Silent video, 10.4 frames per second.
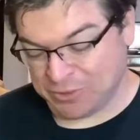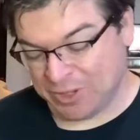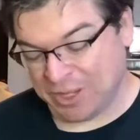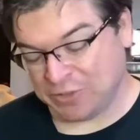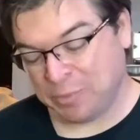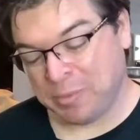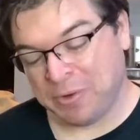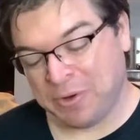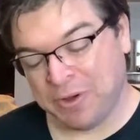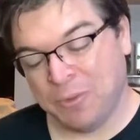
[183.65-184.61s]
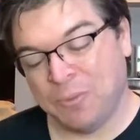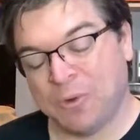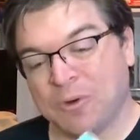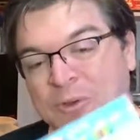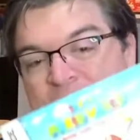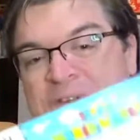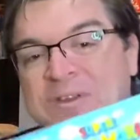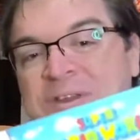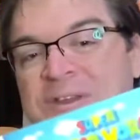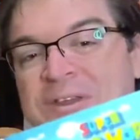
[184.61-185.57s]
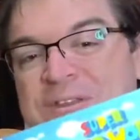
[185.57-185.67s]
So I got Super Mario World
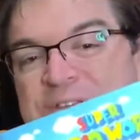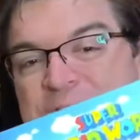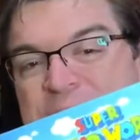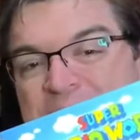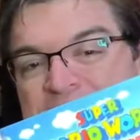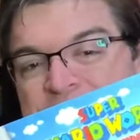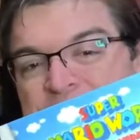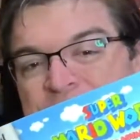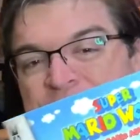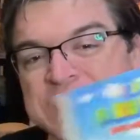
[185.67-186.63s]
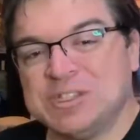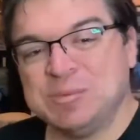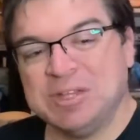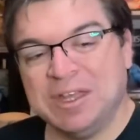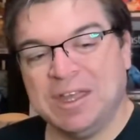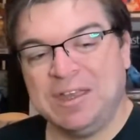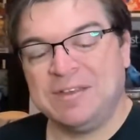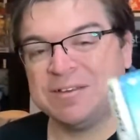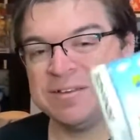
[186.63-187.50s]
2 manual for the GBA,